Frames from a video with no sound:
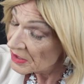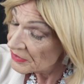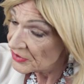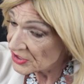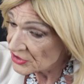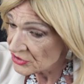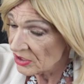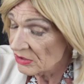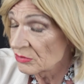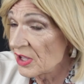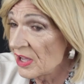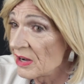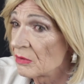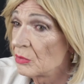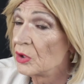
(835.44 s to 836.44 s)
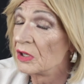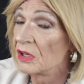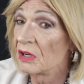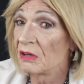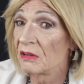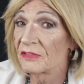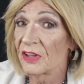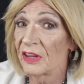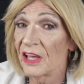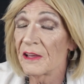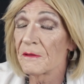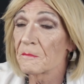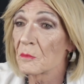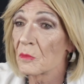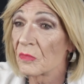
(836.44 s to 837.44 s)
Things settled down at work after
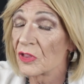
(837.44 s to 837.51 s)
that,